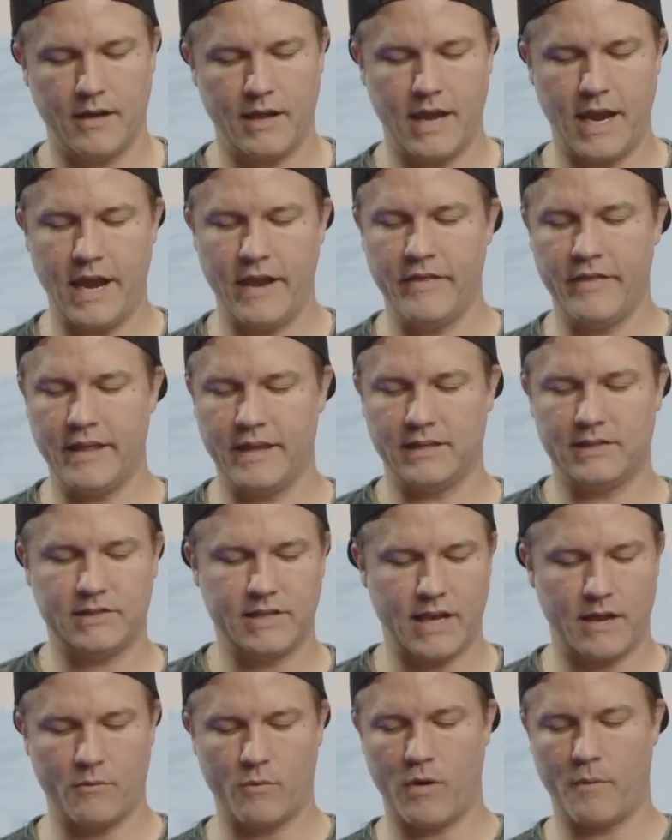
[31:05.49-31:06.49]
in this
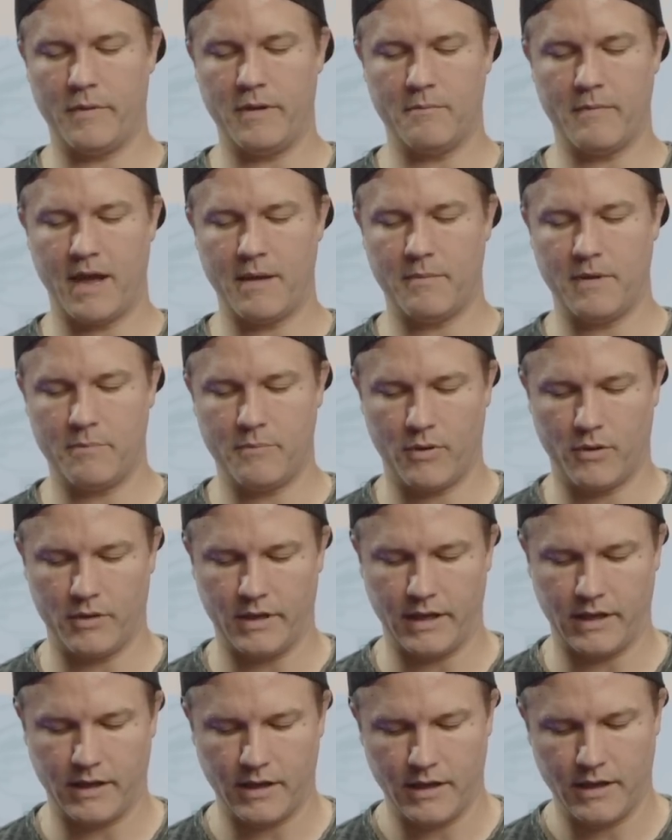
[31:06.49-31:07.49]
set, what we might be
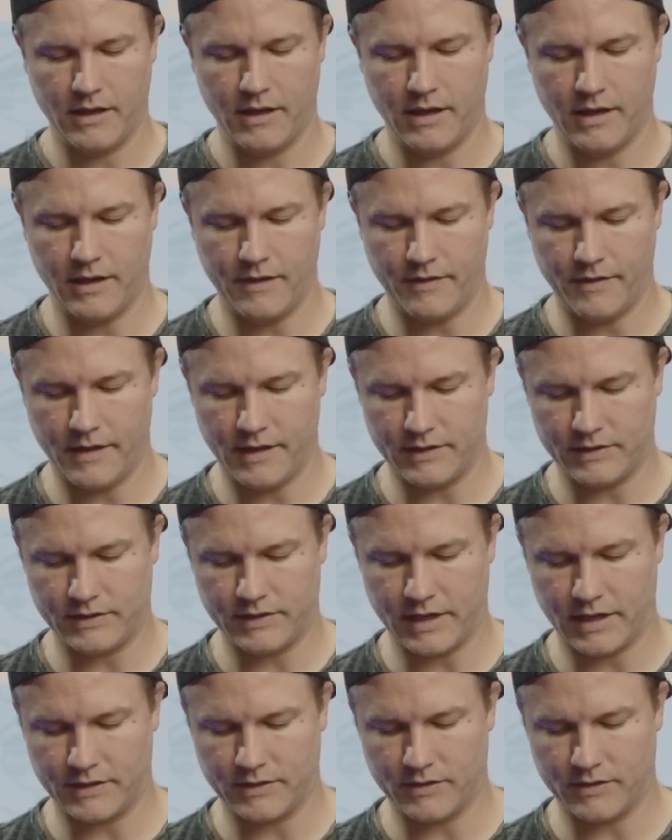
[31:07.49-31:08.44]
pulling in this set.